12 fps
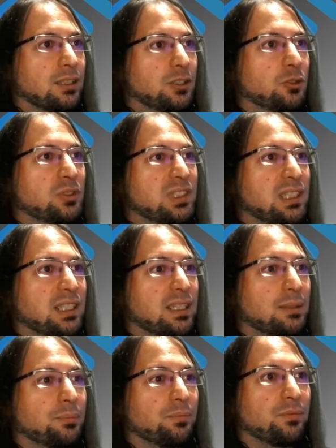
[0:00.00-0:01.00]
you see
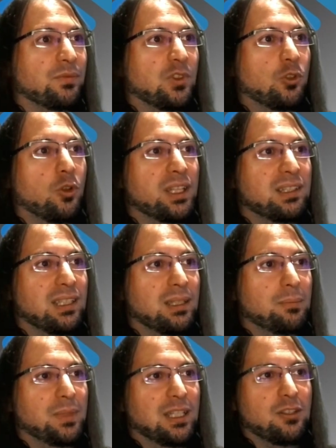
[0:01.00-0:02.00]
here 20
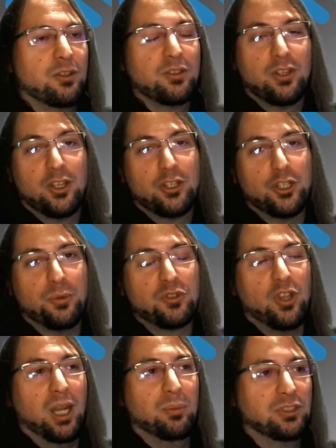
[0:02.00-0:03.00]
million
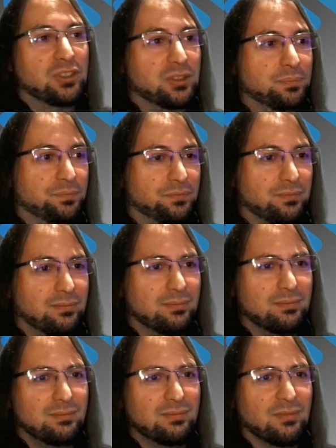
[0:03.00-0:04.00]
subscribers,
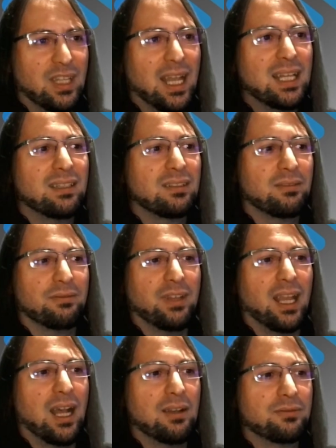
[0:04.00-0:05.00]
and
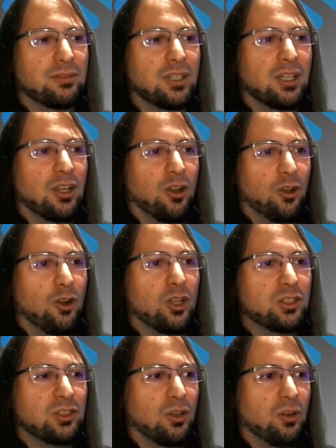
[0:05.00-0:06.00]
they have a
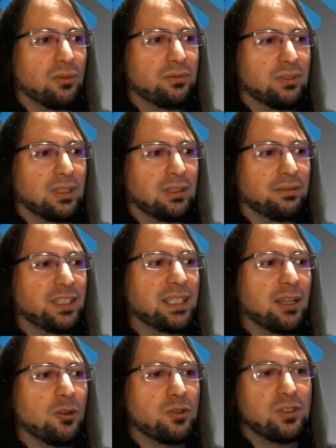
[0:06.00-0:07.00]
lot of
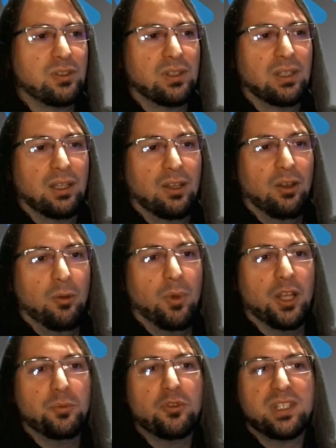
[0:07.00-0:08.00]
videos
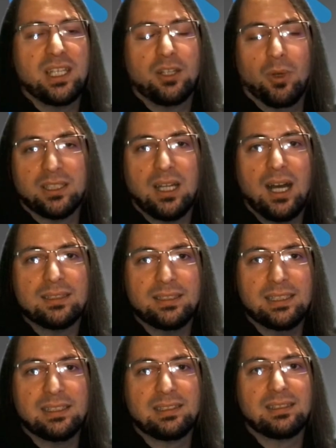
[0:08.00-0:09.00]
about music, about
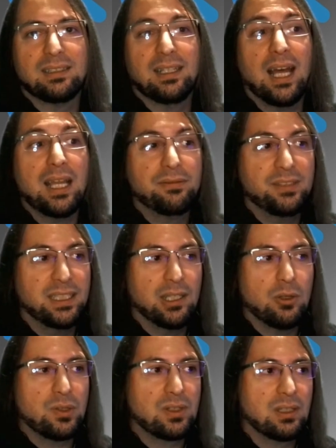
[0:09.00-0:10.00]
artists, live
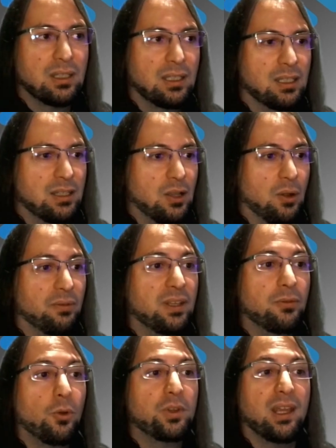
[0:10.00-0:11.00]
videos. So
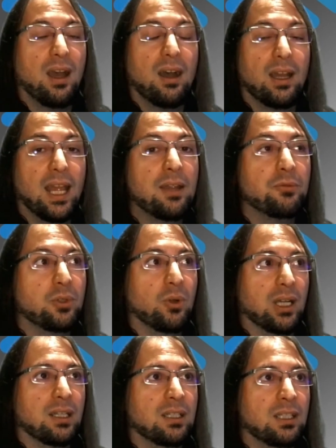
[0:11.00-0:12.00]
Vivo, they are
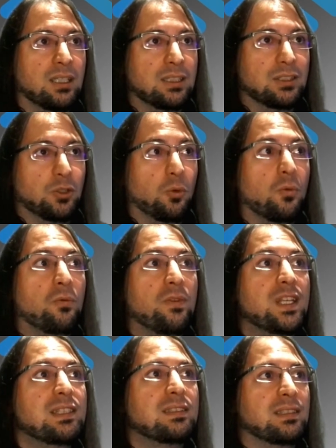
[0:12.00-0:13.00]
everywhere. So
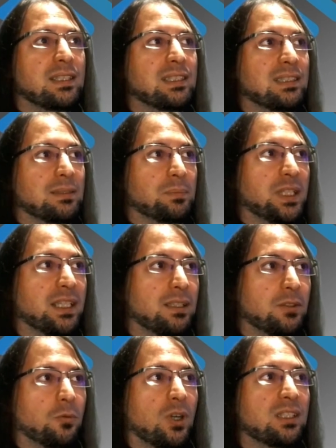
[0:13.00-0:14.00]
this is big.
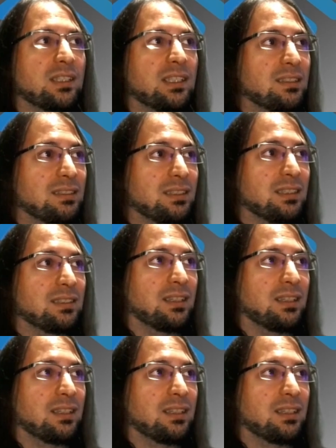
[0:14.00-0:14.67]
What is this